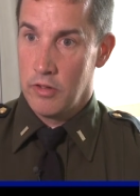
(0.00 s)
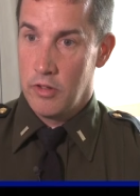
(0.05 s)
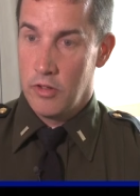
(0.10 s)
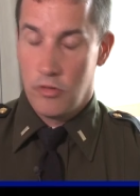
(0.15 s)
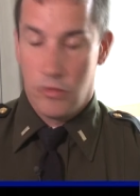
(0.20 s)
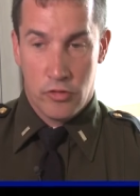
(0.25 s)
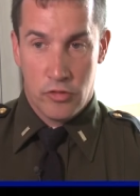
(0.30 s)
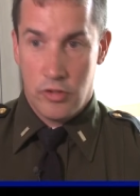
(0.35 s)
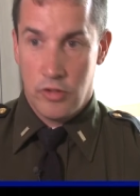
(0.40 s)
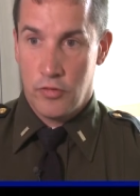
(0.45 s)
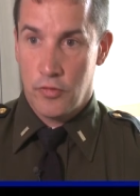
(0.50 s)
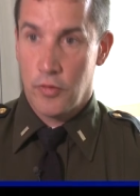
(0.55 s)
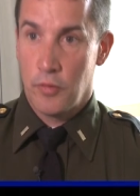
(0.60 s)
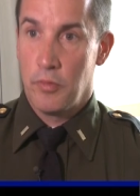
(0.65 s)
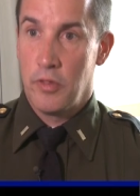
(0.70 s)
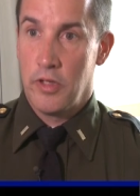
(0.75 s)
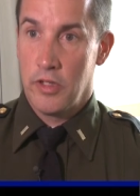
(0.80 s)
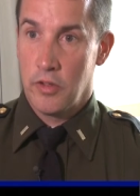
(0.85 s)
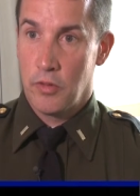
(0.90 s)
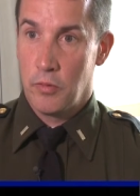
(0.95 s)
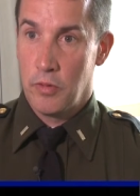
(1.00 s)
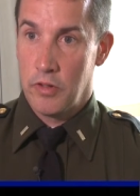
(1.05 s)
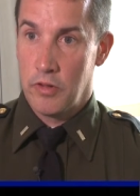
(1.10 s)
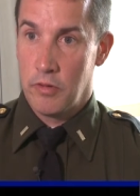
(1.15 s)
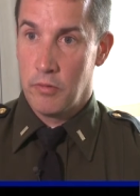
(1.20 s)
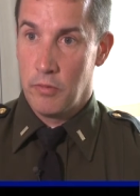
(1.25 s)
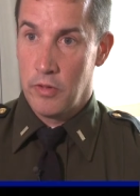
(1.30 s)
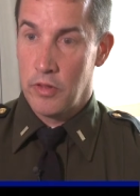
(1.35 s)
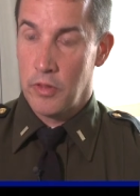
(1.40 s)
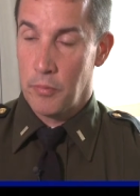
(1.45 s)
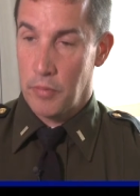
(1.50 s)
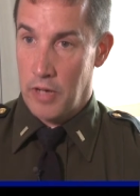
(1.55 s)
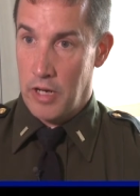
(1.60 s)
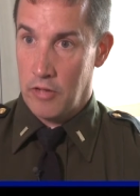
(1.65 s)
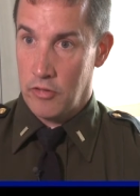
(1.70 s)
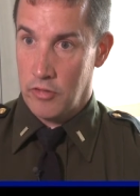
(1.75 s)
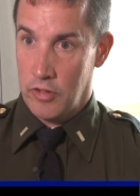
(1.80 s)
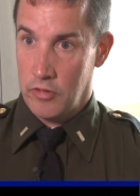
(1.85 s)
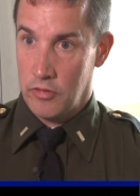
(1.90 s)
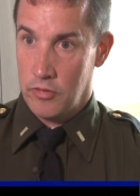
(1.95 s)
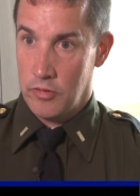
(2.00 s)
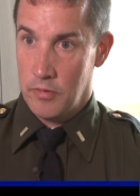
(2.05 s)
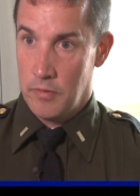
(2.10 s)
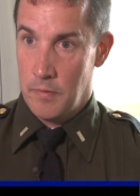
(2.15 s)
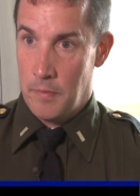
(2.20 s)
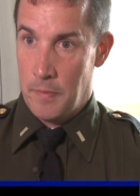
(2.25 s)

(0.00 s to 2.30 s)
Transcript: So she's familiar with, with the process.